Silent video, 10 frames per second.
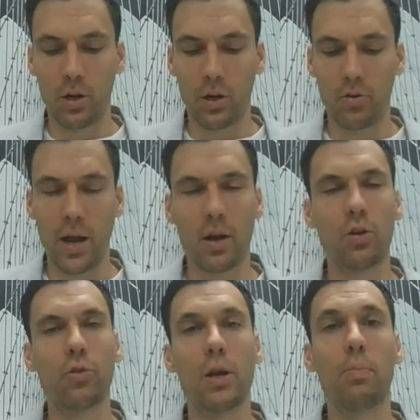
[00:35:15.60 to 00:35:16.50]
create a
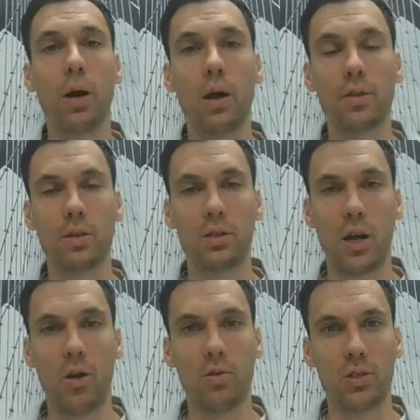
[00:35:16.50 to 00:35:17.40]
career path in
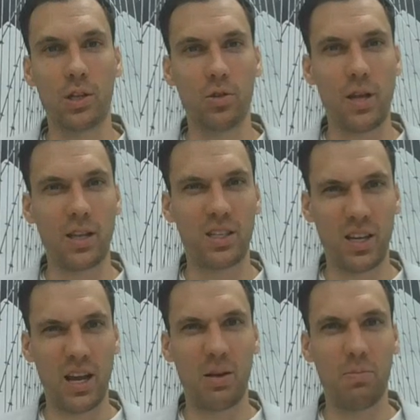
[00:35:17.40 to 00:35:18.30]
sales that's on that
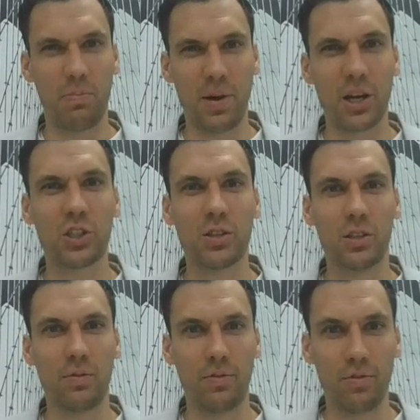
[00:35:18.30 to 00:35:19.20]
same passion
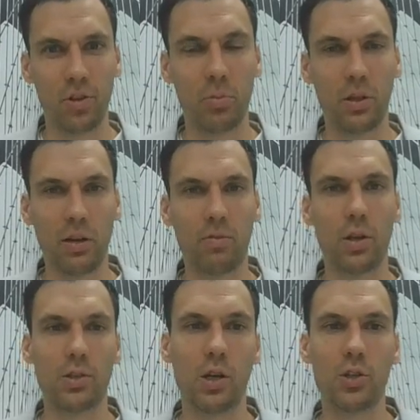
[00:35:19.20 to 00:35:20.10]
and fulfillment level
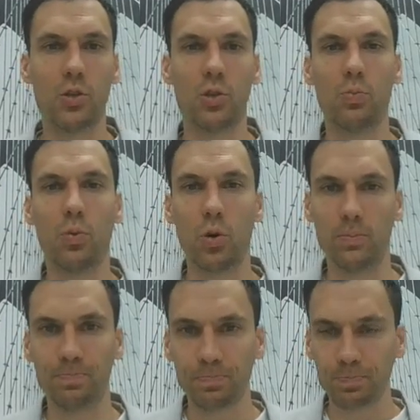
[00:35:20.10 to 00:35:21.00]
as your sport.
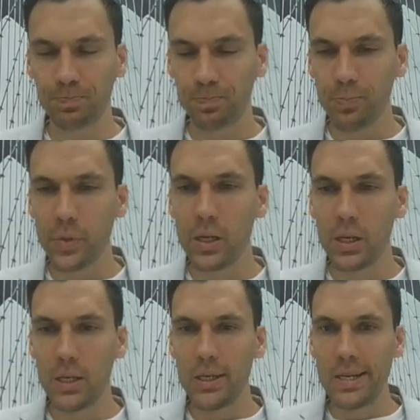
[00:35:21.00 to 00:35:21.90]

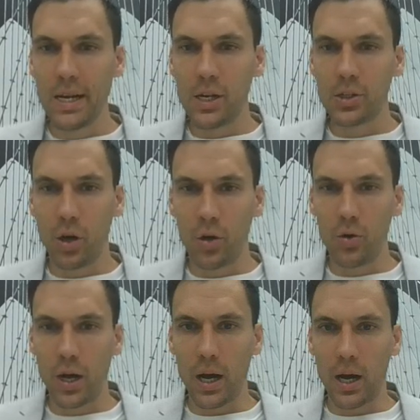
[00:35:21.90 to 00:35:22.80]

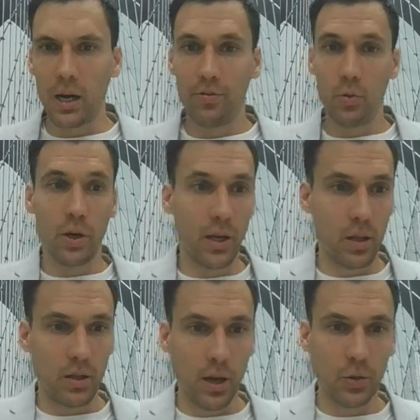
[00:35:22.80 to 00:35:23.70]
So if you want to get
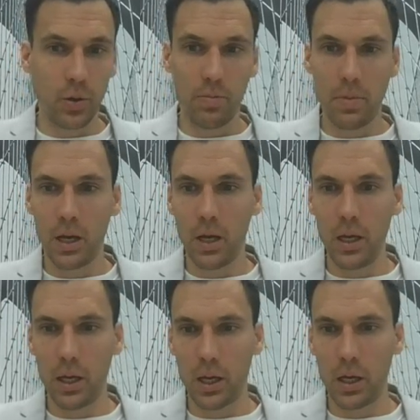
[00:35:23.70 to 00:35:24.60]
in touch with
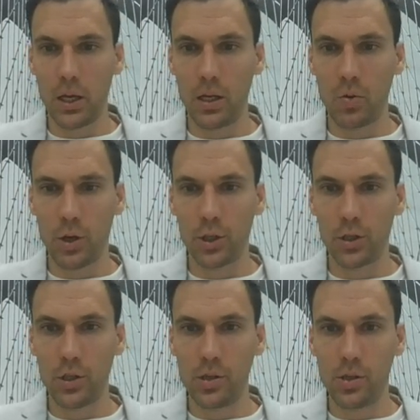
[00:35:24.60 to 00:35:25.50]
me, any
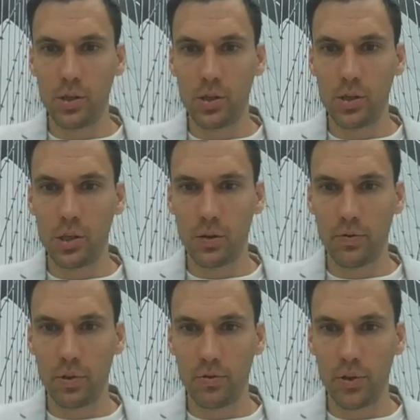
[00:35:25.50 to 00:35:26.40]
questions,
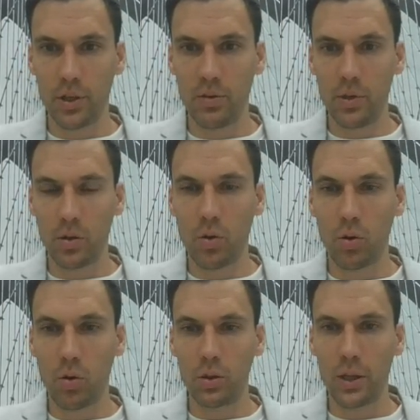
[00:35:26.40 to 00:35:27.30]
feel free to give me a
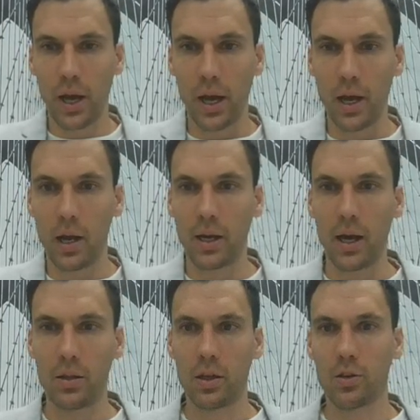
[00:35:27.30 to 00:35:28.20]
call there.
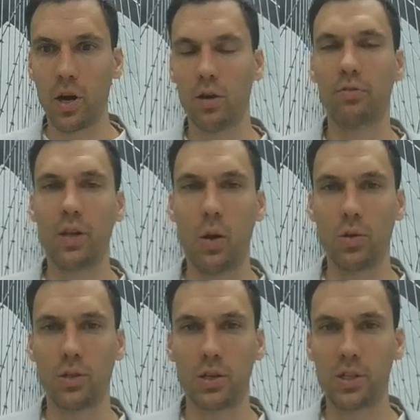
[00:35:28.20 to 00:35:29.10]
Again, the grunt of that
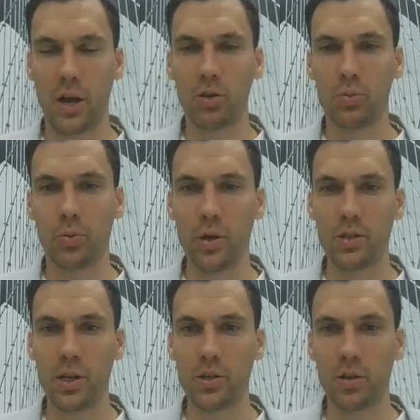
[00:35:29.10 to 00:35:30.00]
was the sales
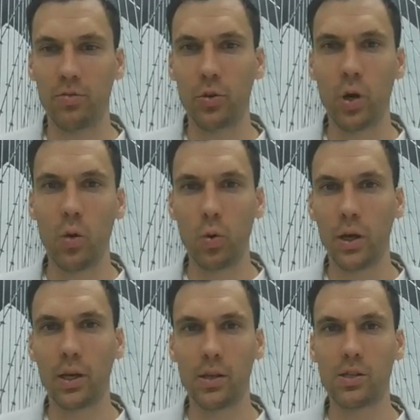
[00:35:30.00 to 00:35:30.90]
process. So if you are
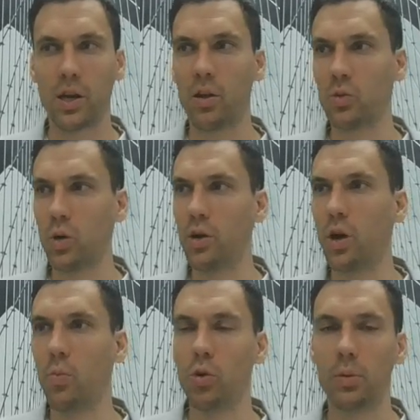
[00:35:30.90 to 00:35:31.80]
working in sales and want to
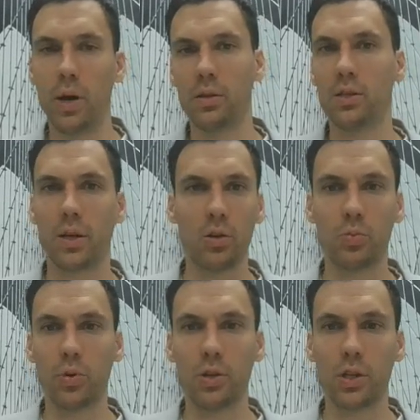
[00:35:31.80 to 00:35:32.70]
know more about the
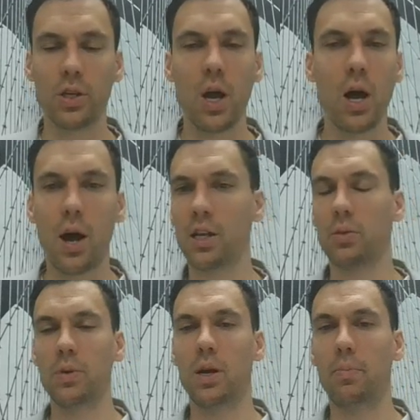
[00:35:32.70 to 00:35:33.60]
sales process,
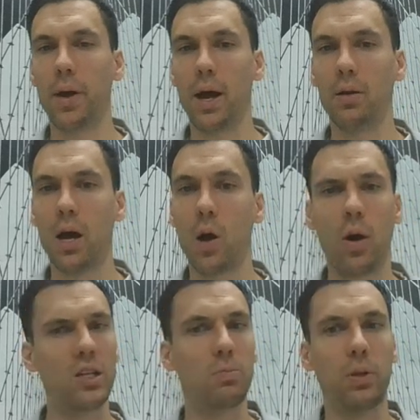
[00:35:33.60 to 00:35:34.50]
ask me about how
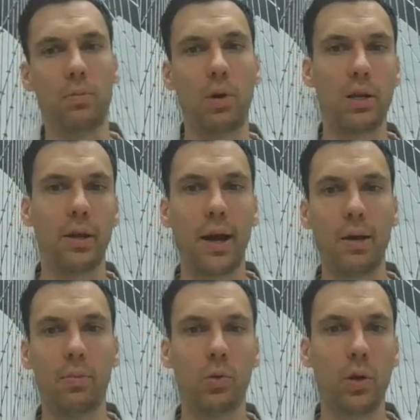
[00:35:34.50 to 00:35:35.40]
I split my
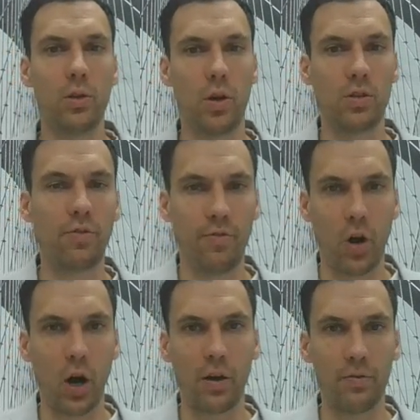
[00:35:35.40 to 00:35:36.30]
day between those
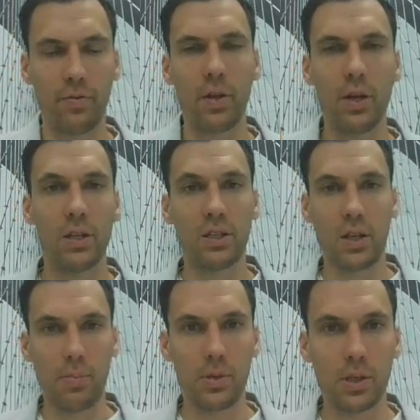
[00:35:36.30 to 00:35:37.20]
5
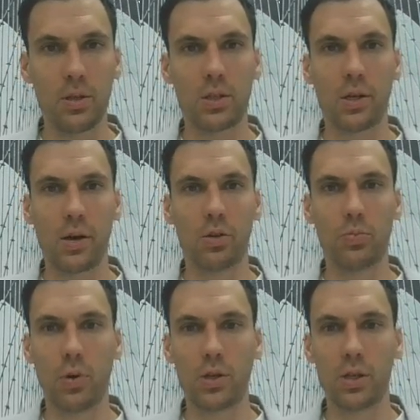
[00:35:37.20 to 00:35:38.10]
steps in the sales
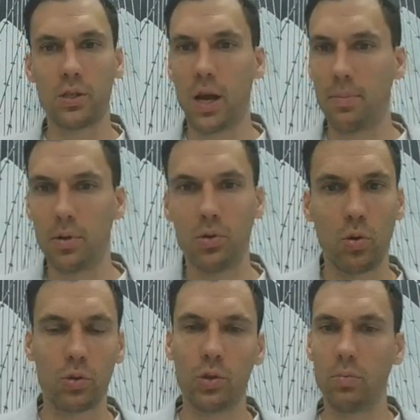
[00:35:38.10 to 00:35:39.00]
process. Happy to
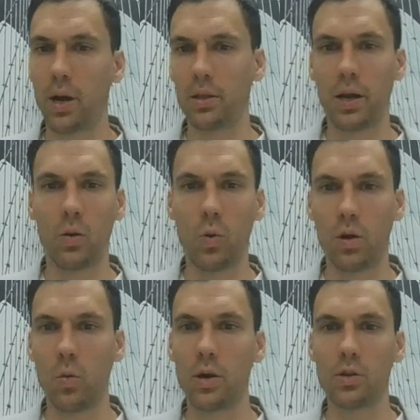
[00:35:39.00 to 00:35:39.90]
talk to you about that
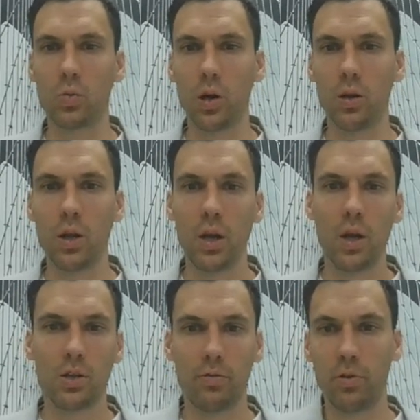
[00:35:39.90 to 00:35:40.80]
one-on-one as well.
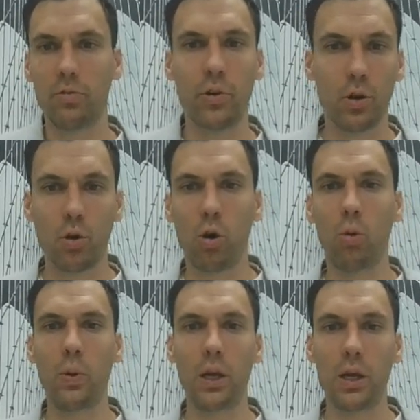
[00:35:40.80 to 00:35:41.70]
So feel free to
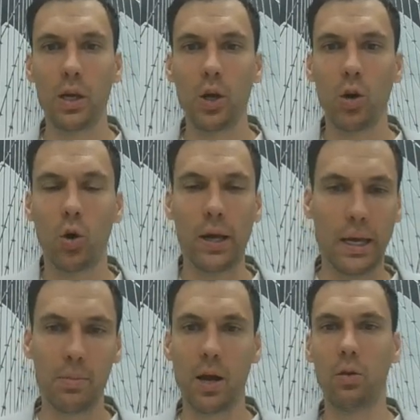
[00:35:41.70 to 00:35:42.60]
call me or
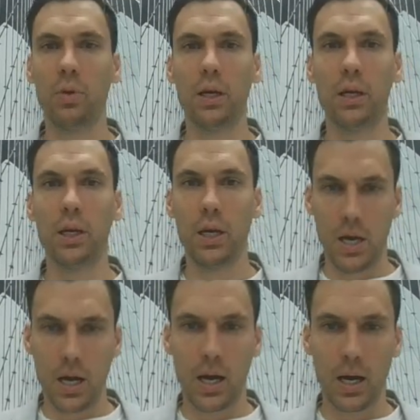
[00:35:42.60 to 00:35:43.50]
email me.
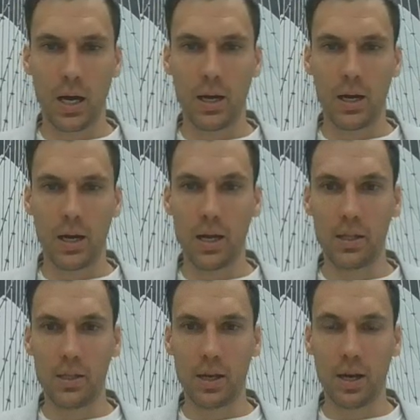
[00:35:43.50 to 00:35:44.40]

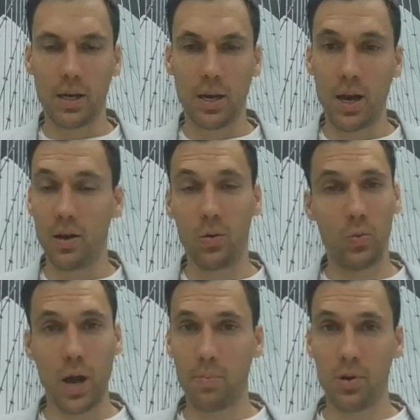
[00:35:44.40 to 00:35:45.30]
Yeah,
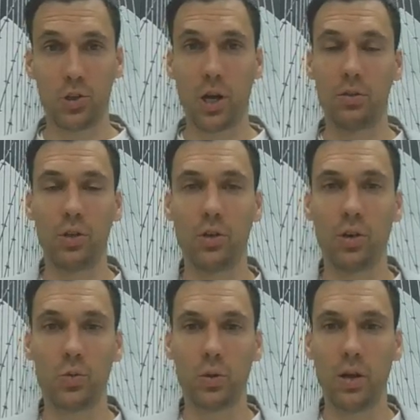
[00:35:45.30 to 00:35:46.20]
happy to chat to you
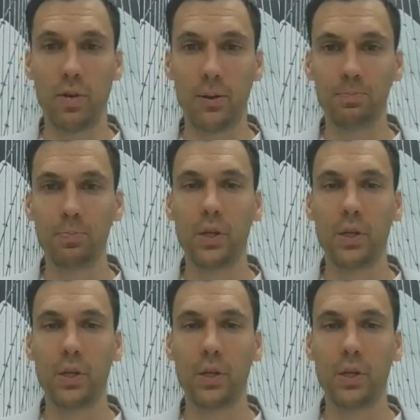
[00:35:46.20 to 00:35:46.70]
guys whenever.